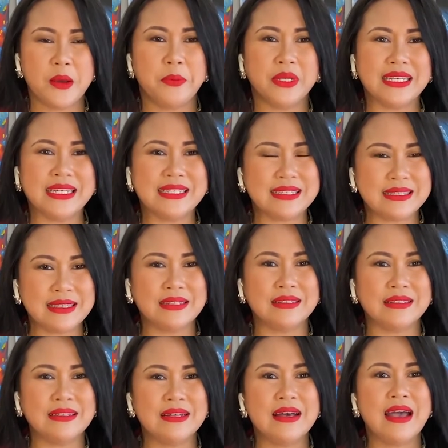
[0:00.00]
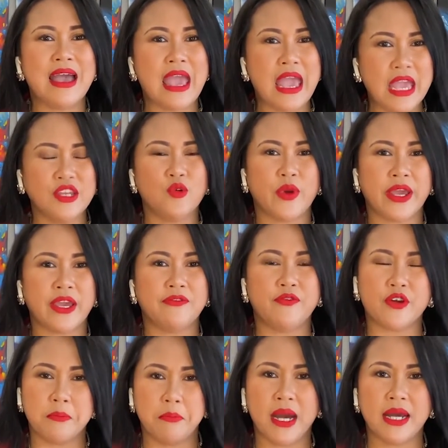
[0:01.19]
but it's still anywhere for
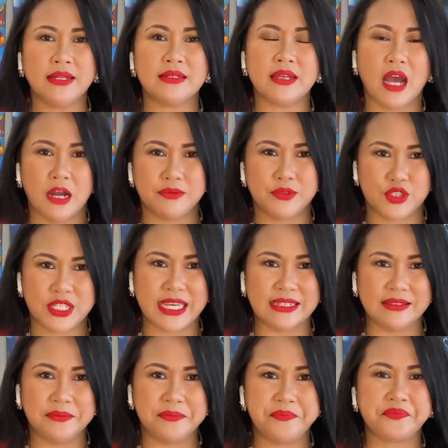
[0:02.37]
a month up to 10.